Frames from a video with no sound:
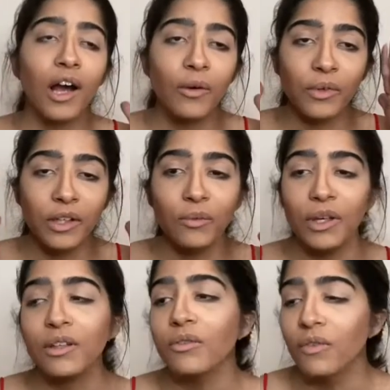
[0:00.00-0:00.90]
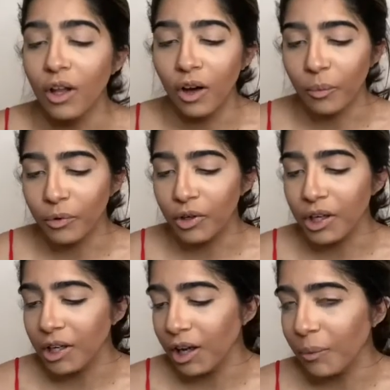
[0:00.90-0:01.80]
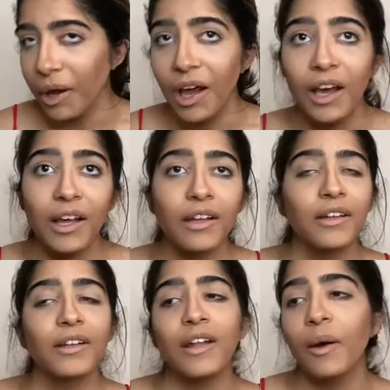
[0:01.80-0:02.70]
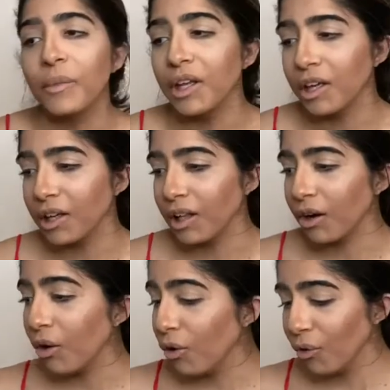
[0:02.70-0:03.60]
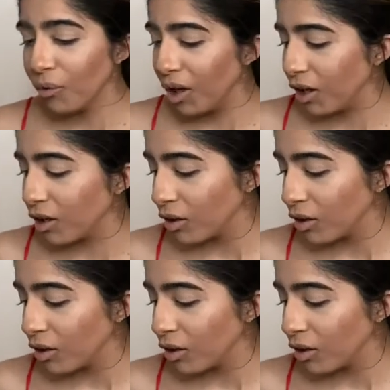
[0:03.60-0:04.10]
I really want to vlog more and get out of my head and stop thinking like, "Oh, like